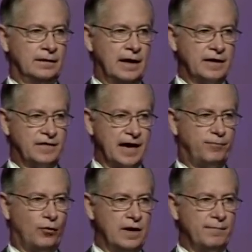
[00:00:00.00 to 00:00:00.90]
At that
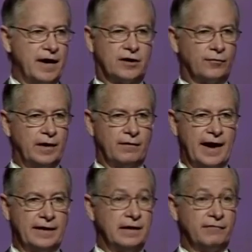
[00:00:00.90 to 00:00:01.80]
point in my career, I
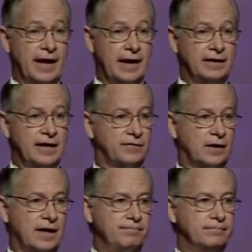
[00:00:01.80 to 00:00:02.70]
had never had a death
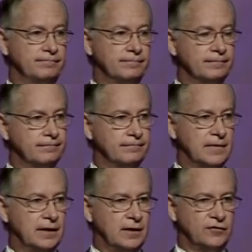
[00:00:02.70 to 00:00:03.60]
claim.
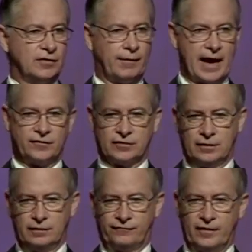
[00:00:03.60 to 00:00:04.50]
So I asked a
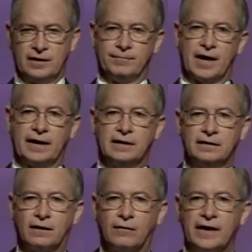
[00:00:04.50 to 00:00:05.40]
good friend of mine in
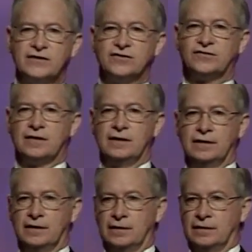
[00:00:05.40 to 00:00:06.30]
our agency
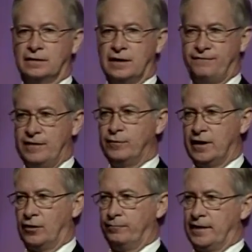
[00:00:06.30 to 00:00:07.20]
if he would
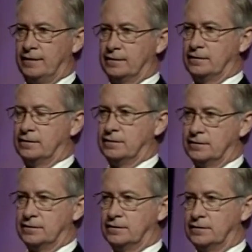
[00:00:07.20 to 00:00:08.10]
help me.
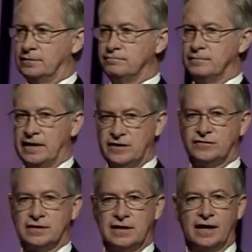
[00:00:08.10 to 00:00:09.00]
And he
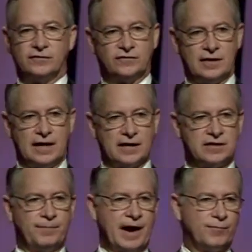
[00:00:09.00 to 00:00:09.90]
said yes. He got the
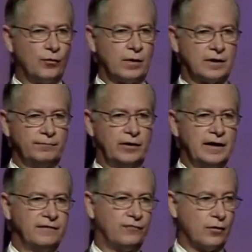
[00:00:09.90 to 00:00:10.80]
paperwork
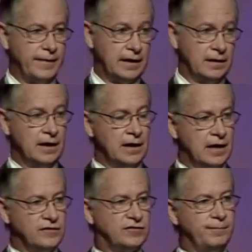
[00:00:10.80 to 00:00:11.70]
completed for me, and
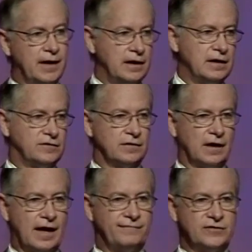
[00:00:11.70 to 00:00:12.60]
he submitted it to the
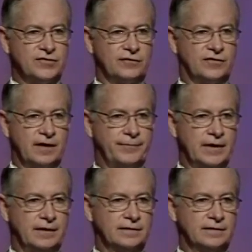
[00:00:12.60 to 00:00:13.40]
life insurance company.